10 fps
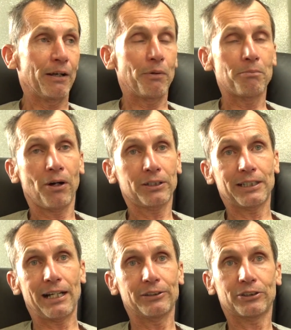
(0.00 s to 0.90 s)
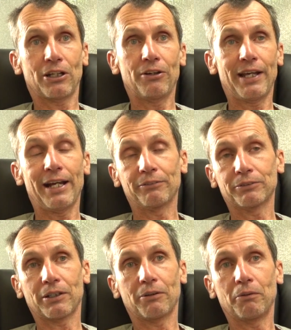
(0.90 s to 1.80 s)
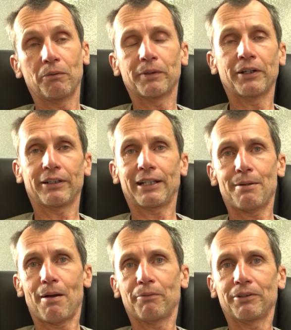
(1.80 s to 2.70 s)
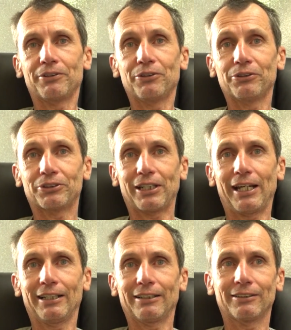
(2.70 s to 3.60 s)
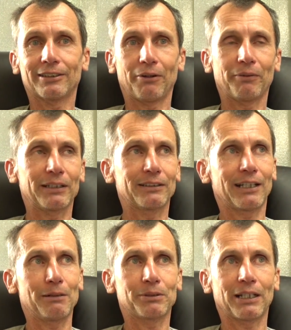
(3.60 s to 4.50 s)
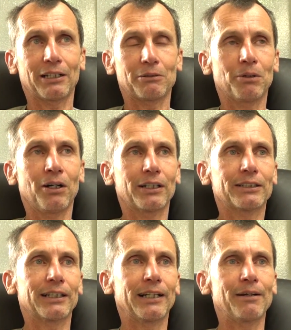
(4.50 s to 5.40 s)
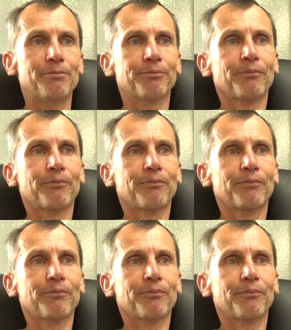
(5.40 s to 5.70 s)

bike sales slow down, it's like, well, we've got to come up with a new standard so we can keep selling bikes. I've